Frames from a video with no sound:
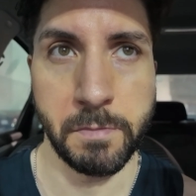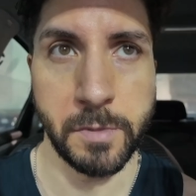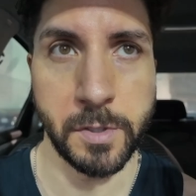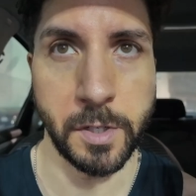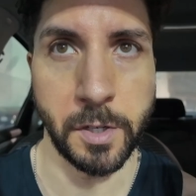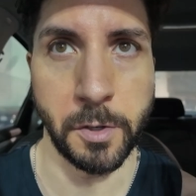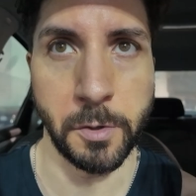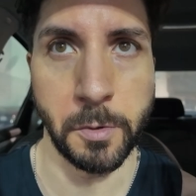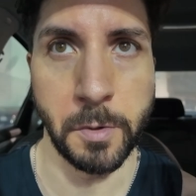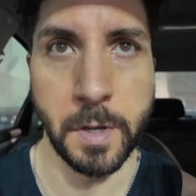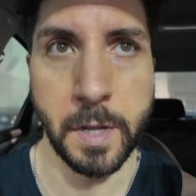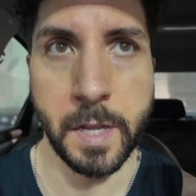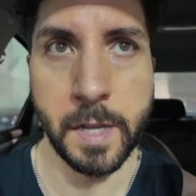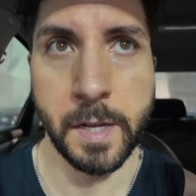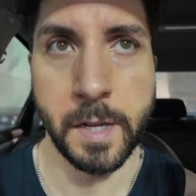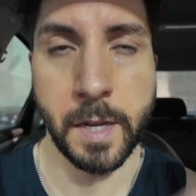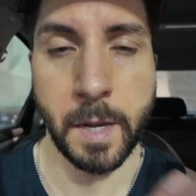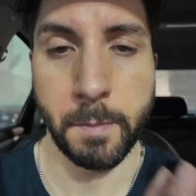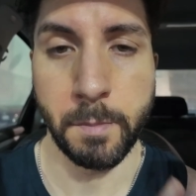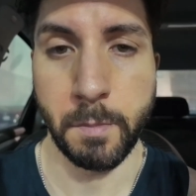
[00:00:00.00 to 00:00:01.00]
So
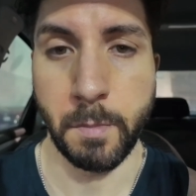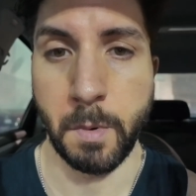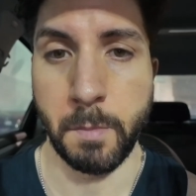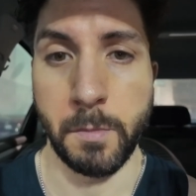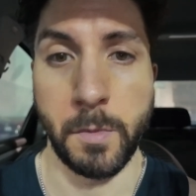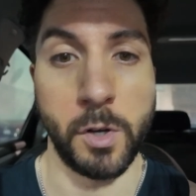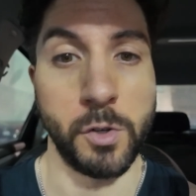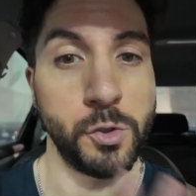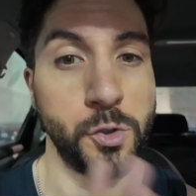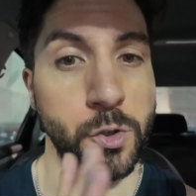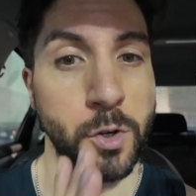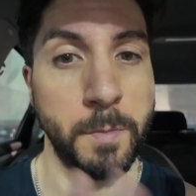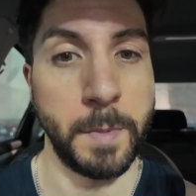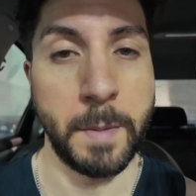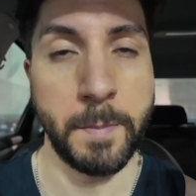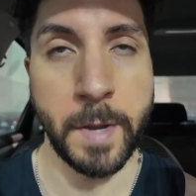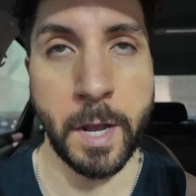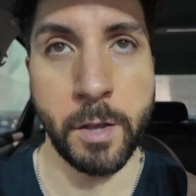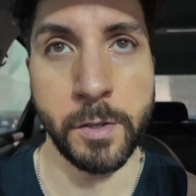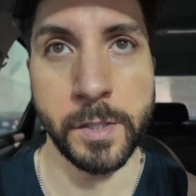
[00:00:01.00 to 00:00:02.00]
I'm not sure how
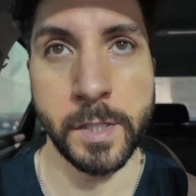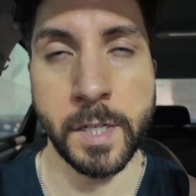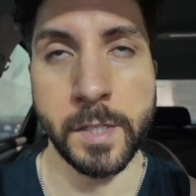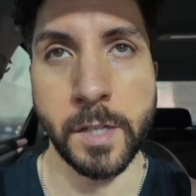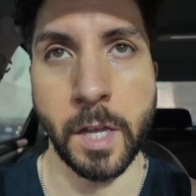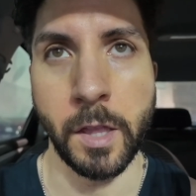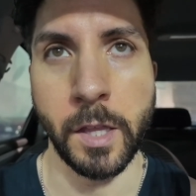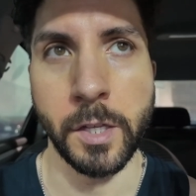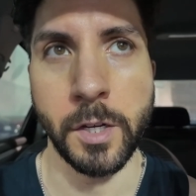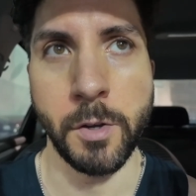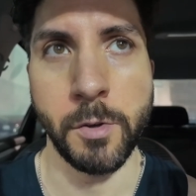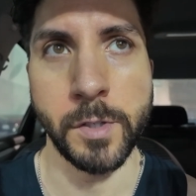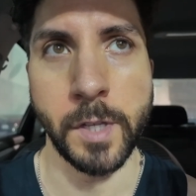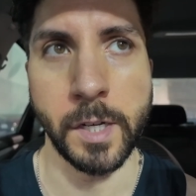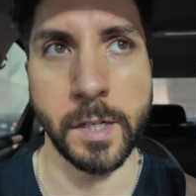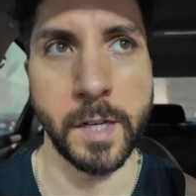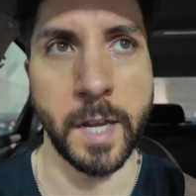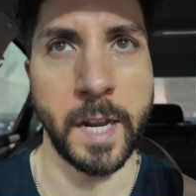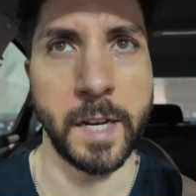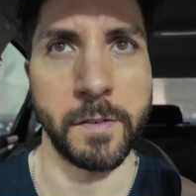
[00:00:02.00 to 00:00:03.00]
many miles it is. All I know is
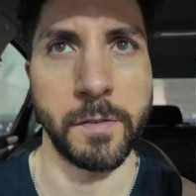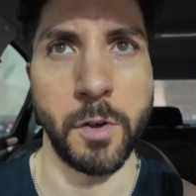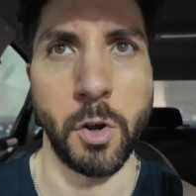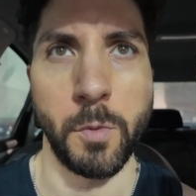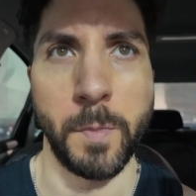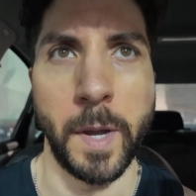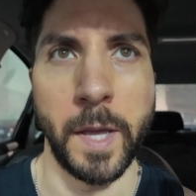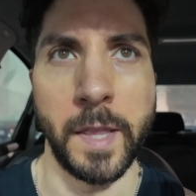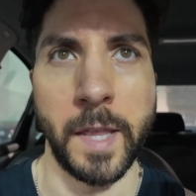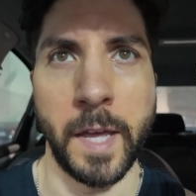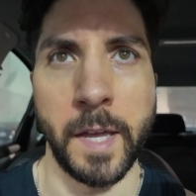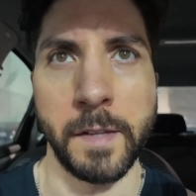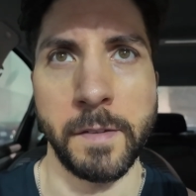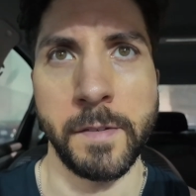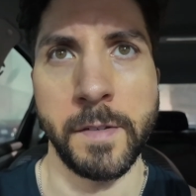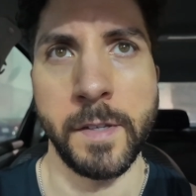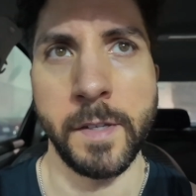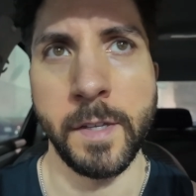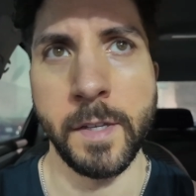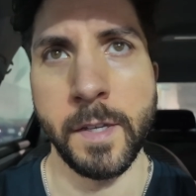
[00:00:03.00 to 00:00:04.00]
I kind of go by
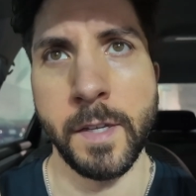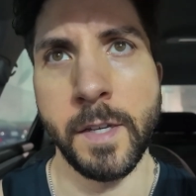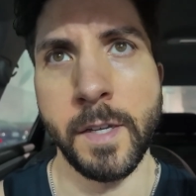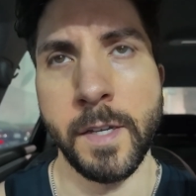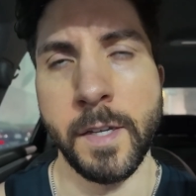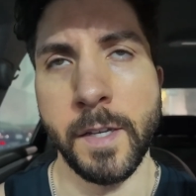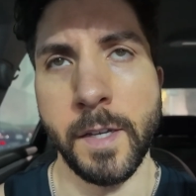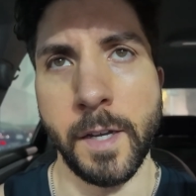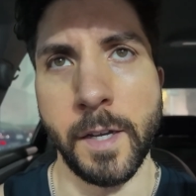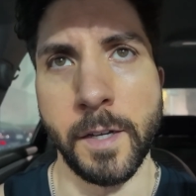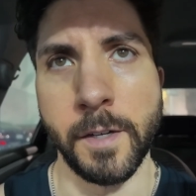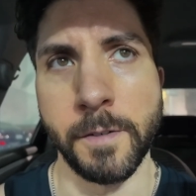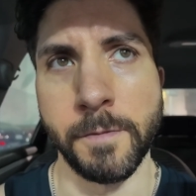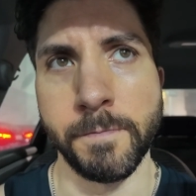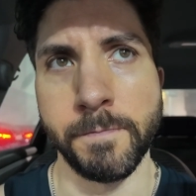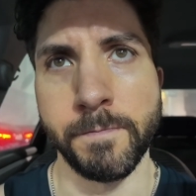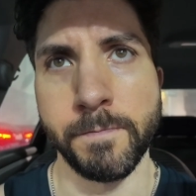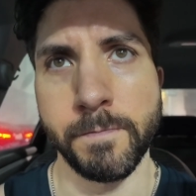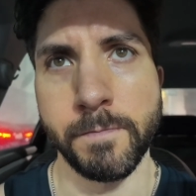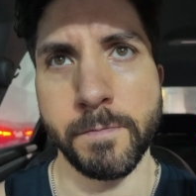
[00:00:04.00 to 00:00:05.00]
that.
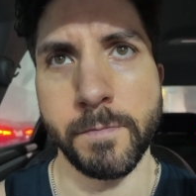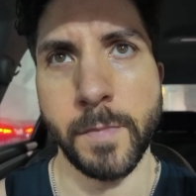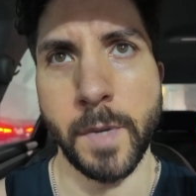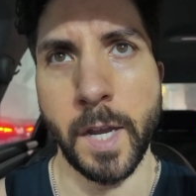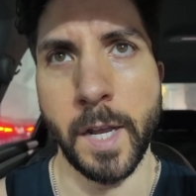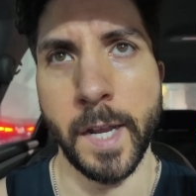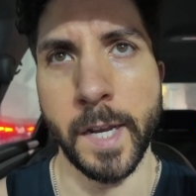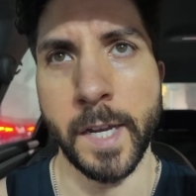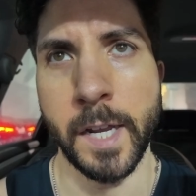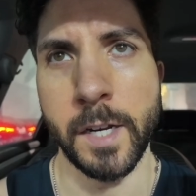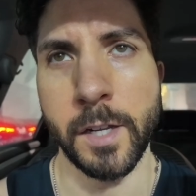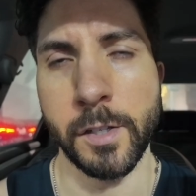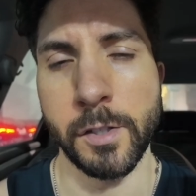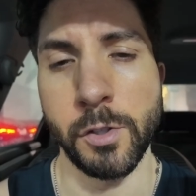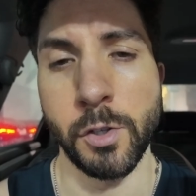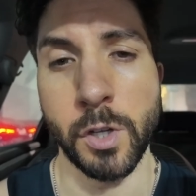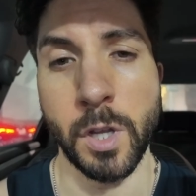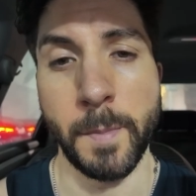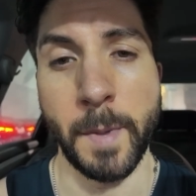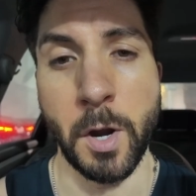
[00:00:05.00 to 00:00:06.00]
And I kind of
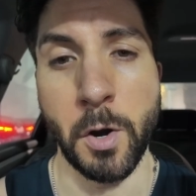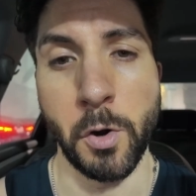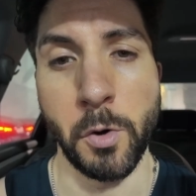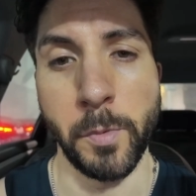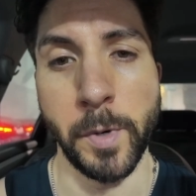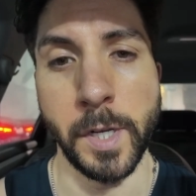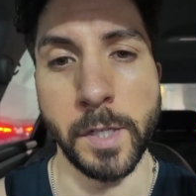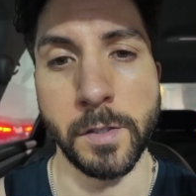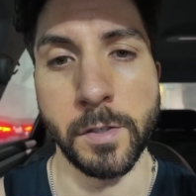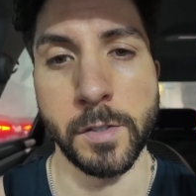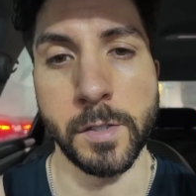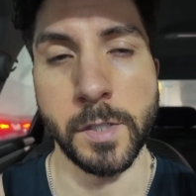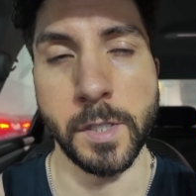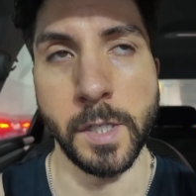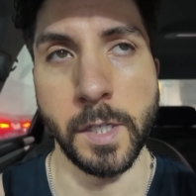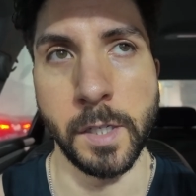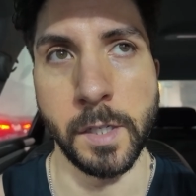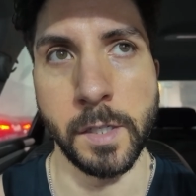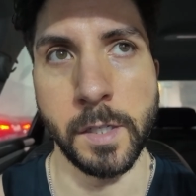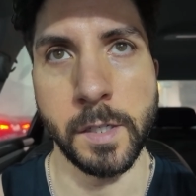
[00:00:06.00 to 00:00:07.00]
look at my heart rate to
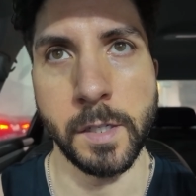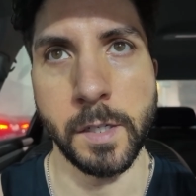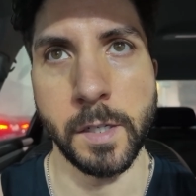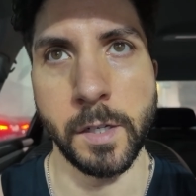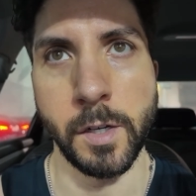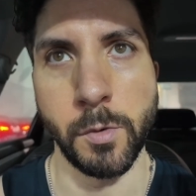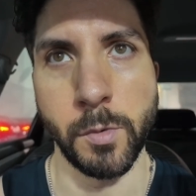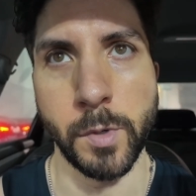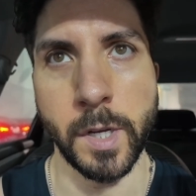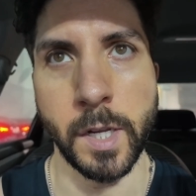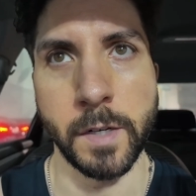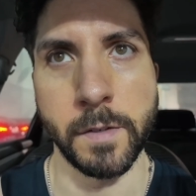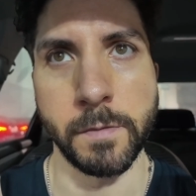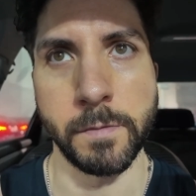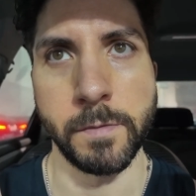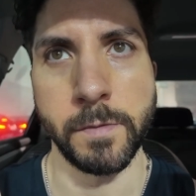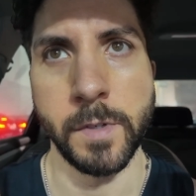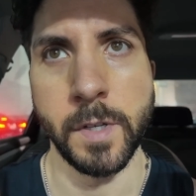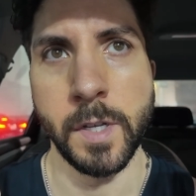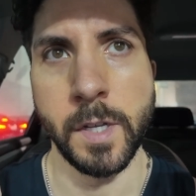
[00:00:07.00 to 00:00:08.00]
see, kind
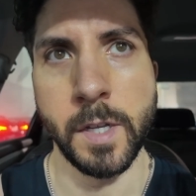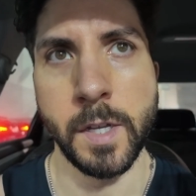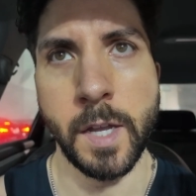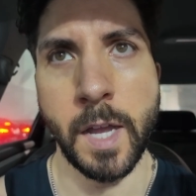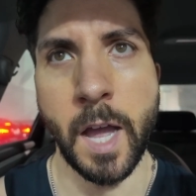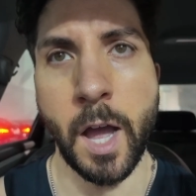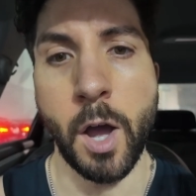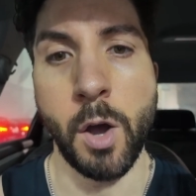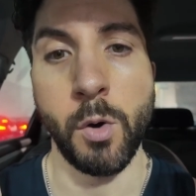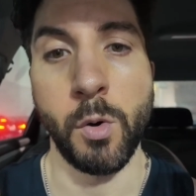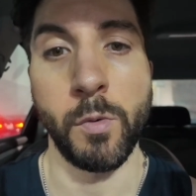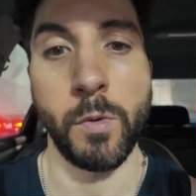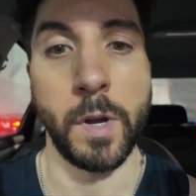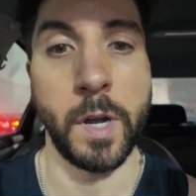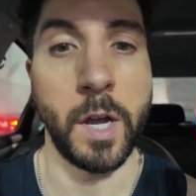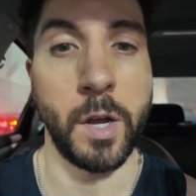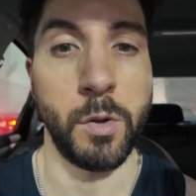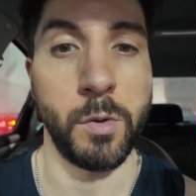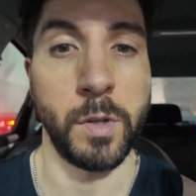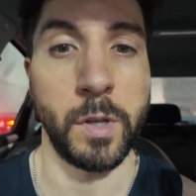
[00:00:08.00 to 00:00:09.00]
of
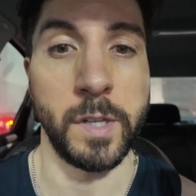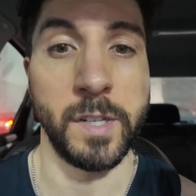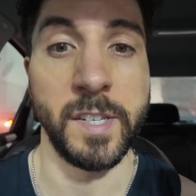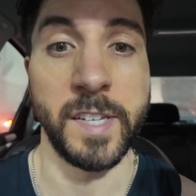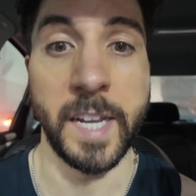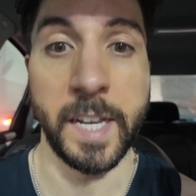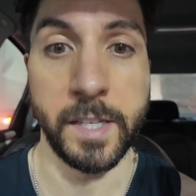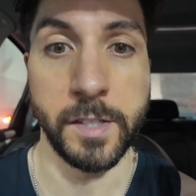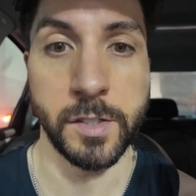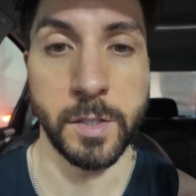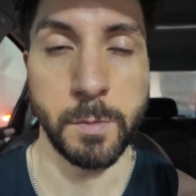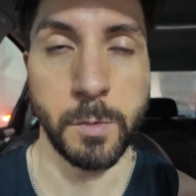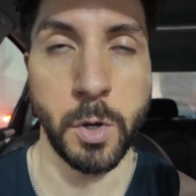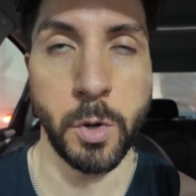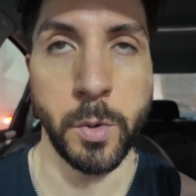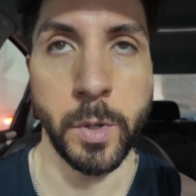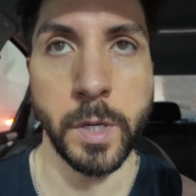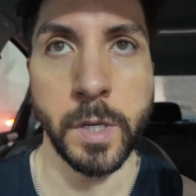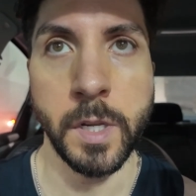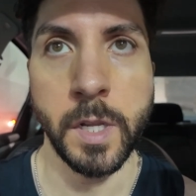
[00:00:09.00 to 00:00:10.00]
how intense I'm
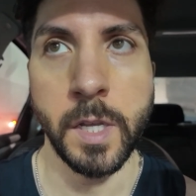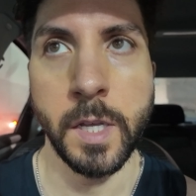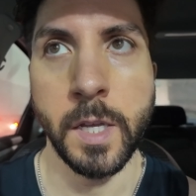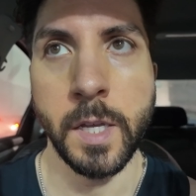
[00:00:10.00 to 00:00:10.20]
going.